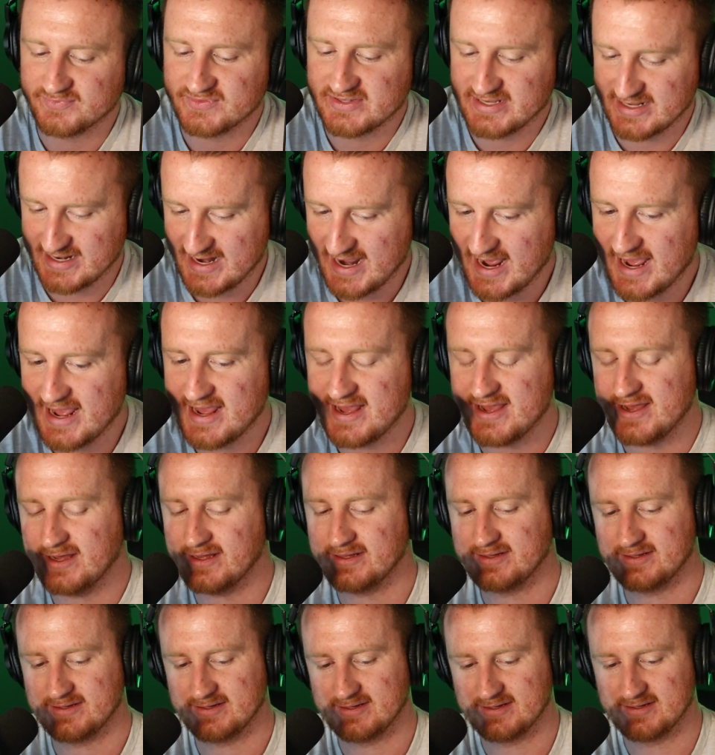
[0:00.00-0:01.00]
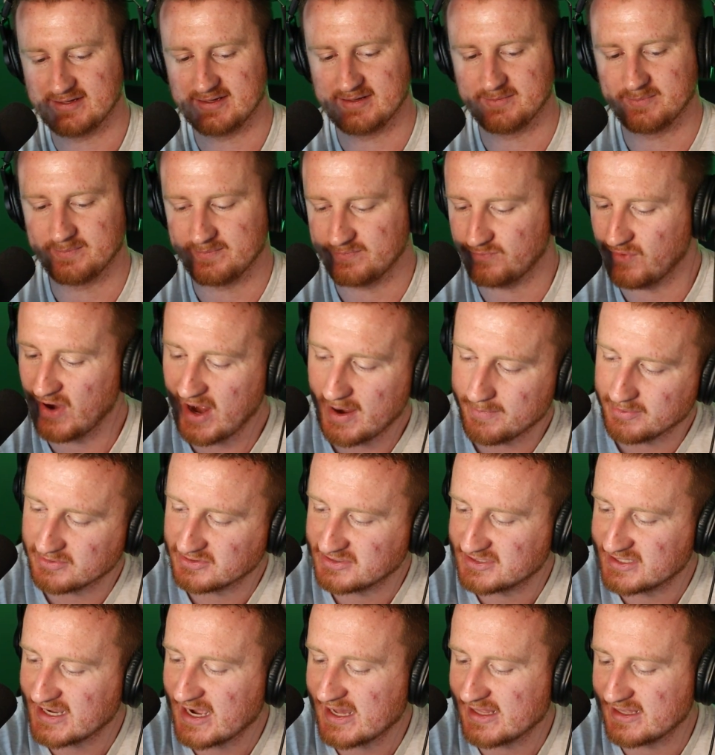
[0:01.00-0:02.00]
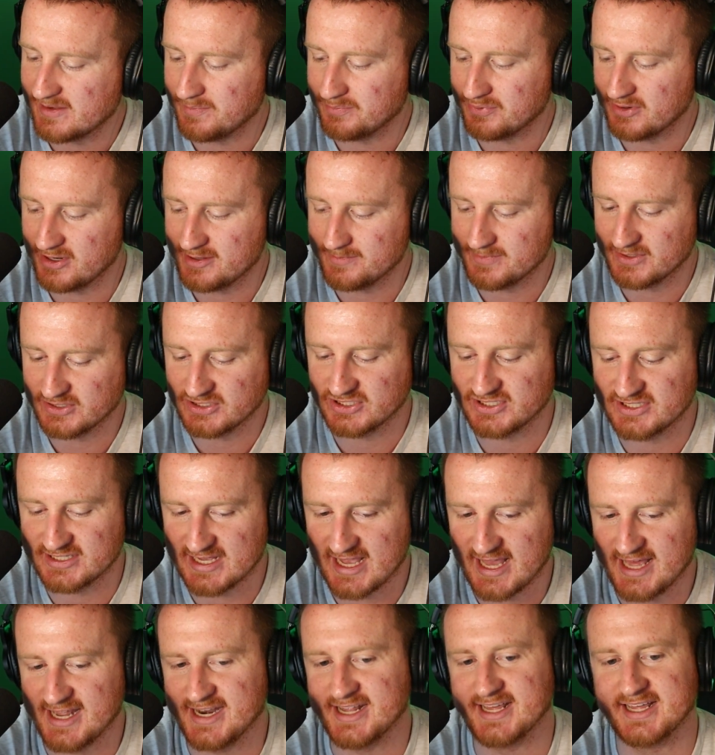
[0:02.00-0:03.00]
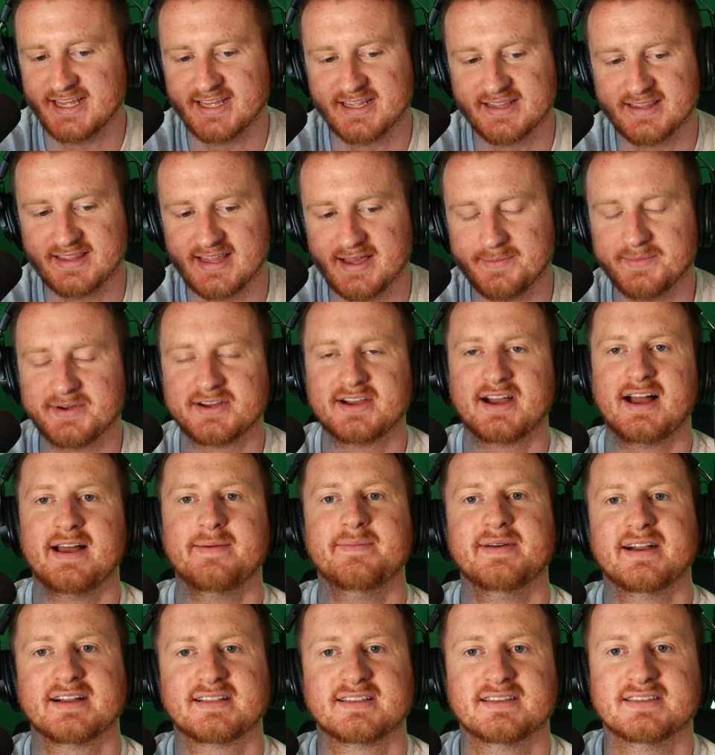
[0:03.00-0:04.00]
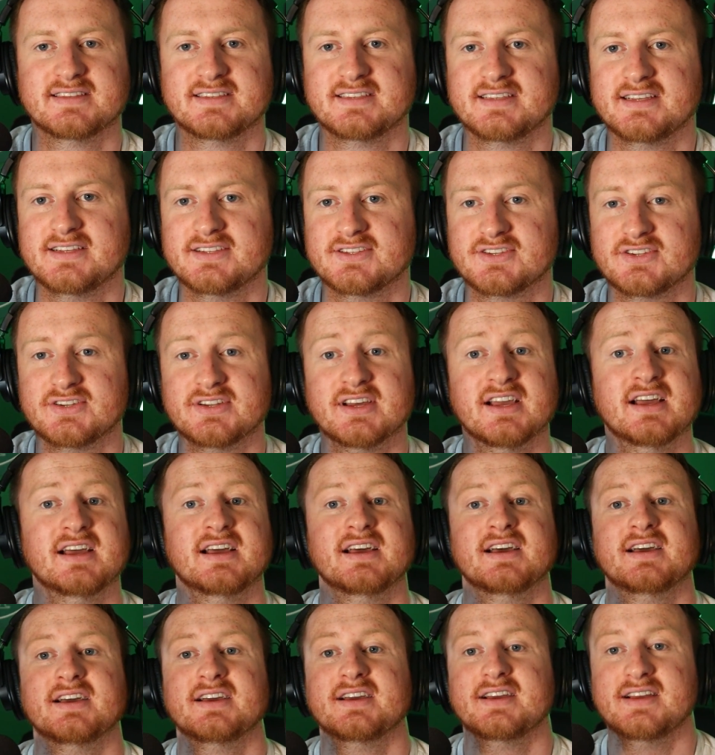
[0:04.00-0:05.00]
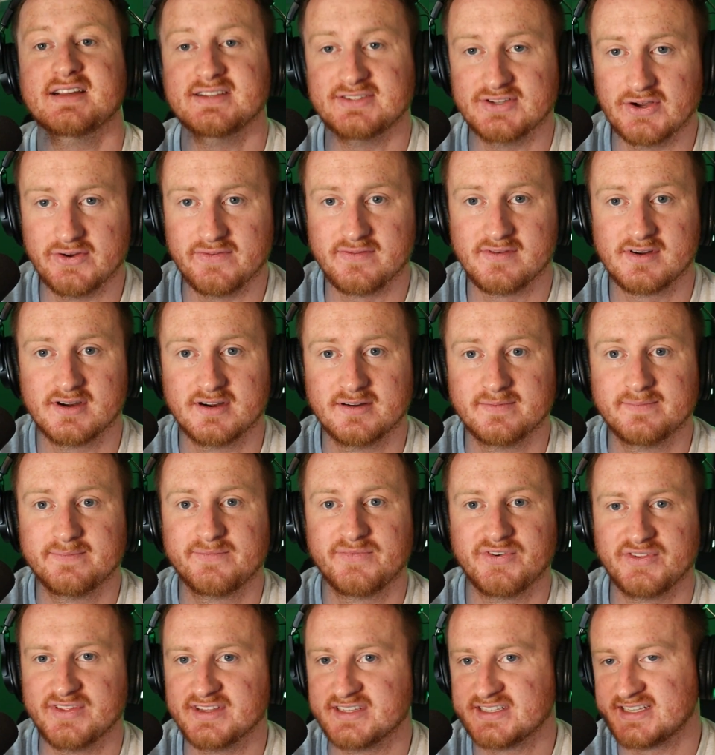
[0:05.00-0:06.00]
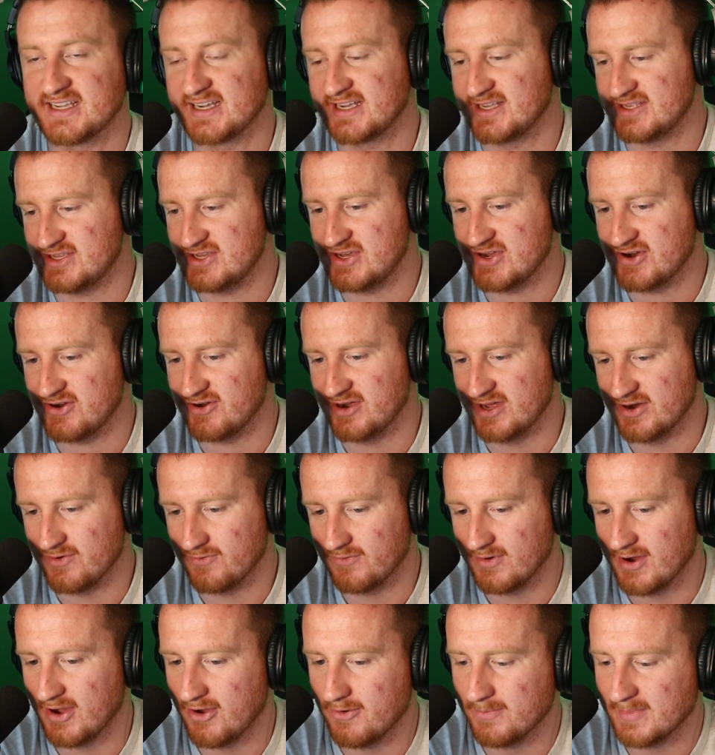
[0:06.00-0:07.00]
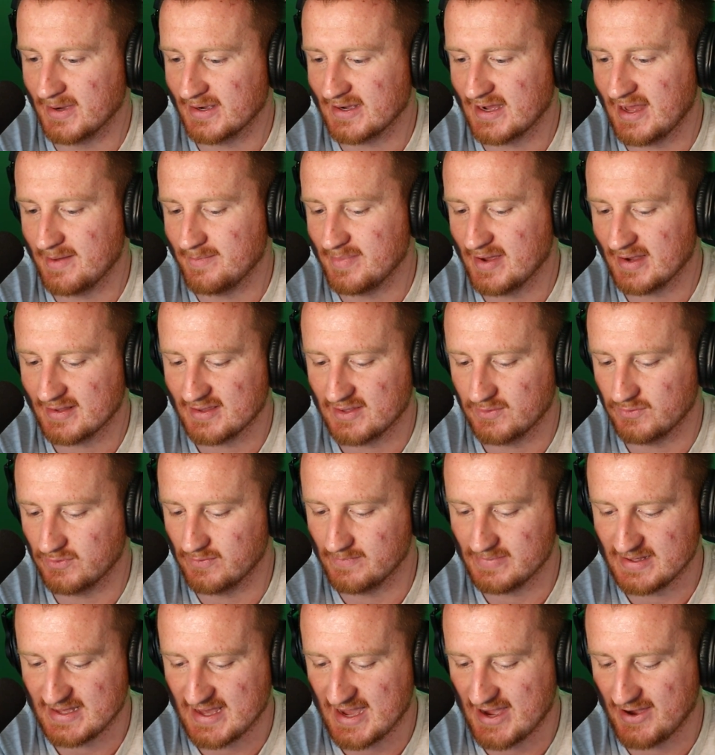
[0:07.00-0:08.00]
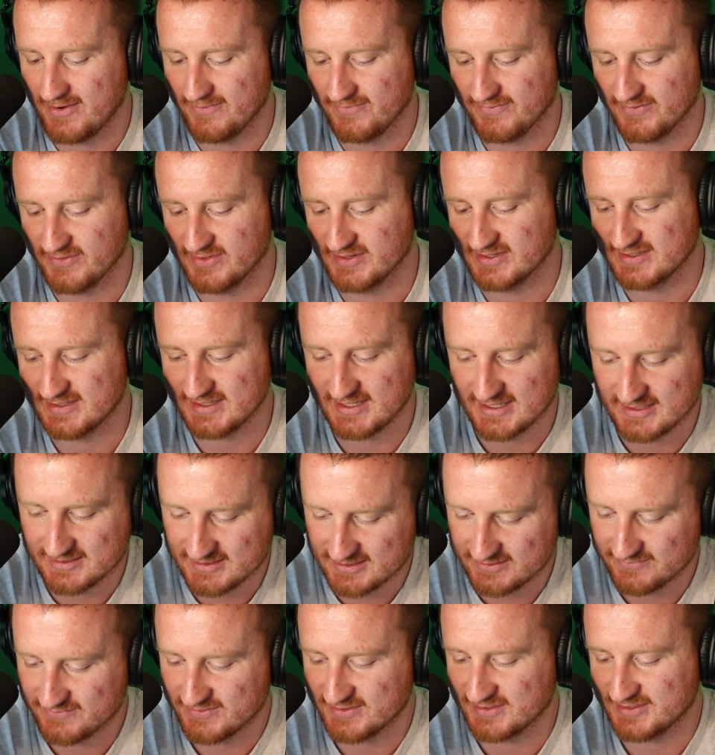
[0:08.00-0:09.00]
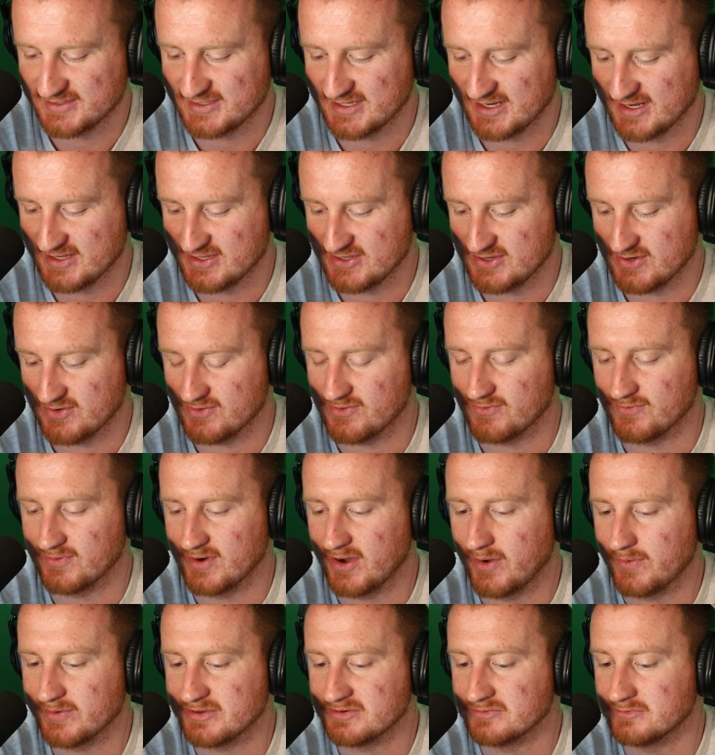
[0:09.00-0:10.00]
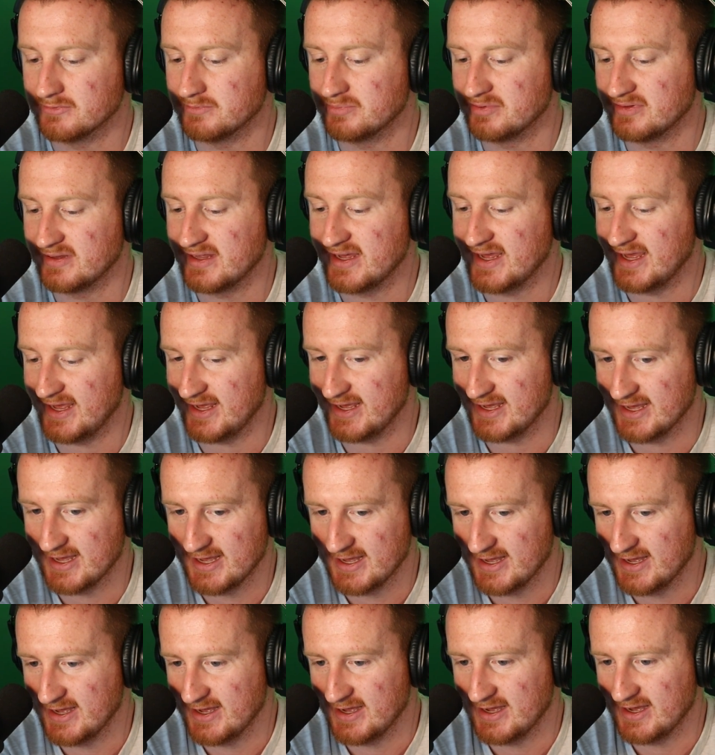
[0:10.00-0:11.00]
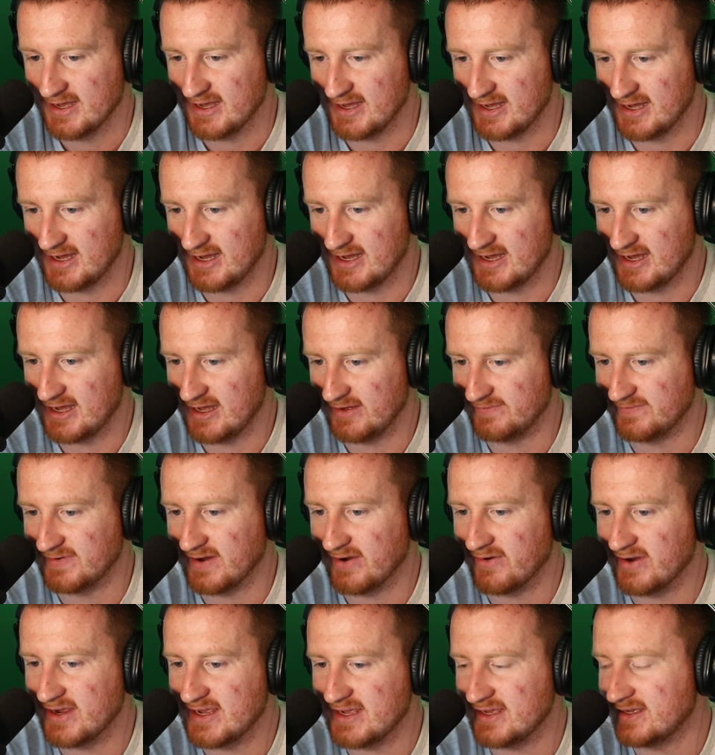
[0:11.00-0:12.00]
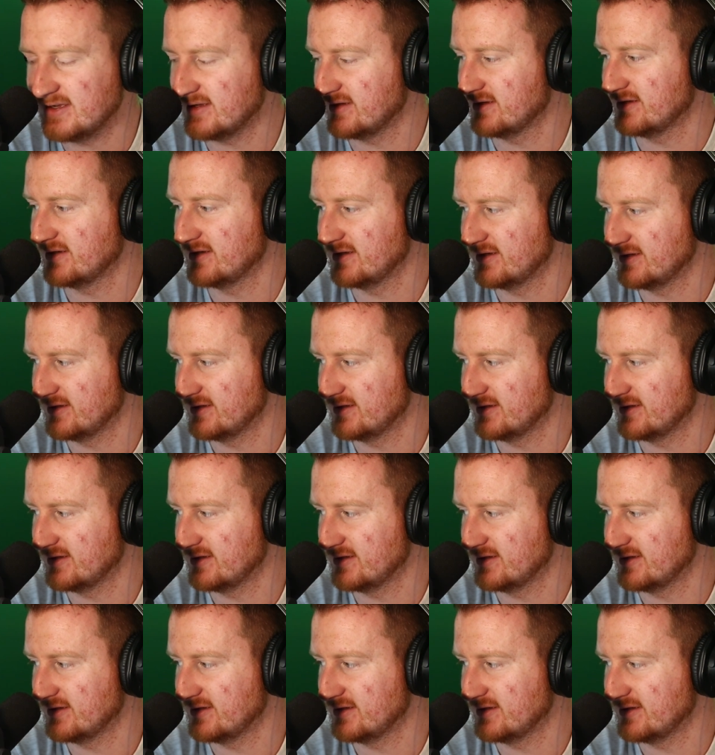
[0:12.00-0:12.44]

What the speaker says: today, Robert Saleh pretty much said that Mekhi Becton's season is over. For the second year in a row, Mekhi Becton will be out for the season. For the second year in a row, he will play a very